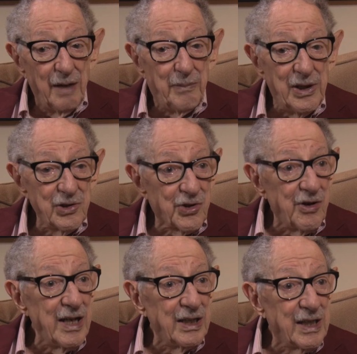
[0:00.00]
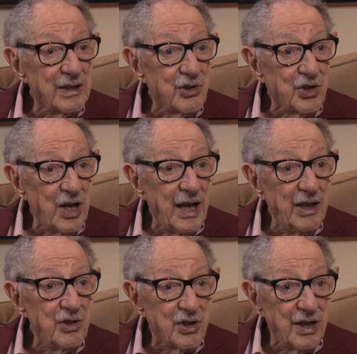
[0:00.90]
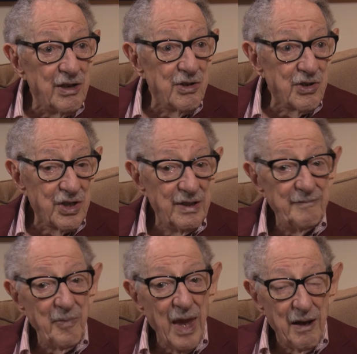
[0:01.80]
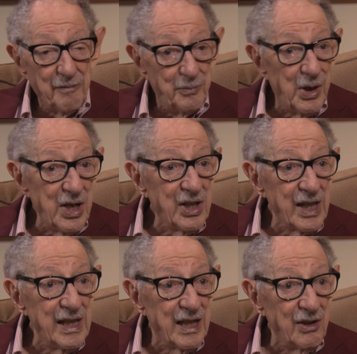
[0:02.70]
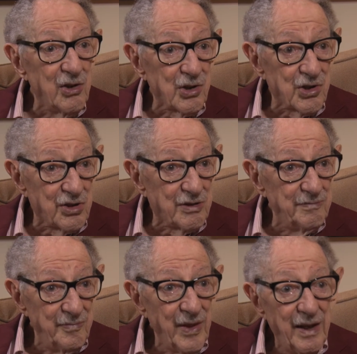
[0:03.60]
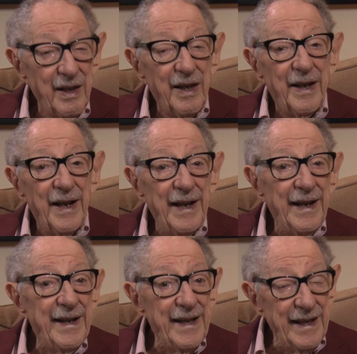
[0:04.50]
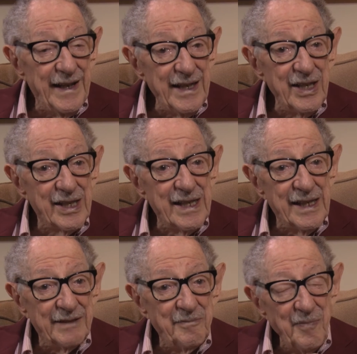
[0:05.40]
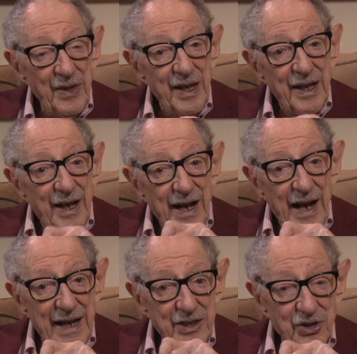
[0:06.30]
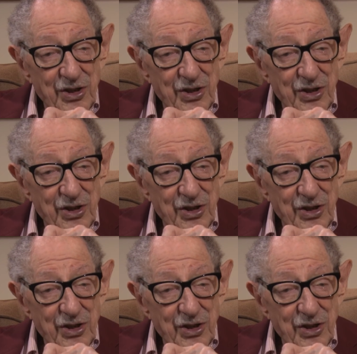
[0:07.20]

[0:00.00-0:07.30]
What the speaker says: pulse rate that's changed, here's breathing that looks, and he then has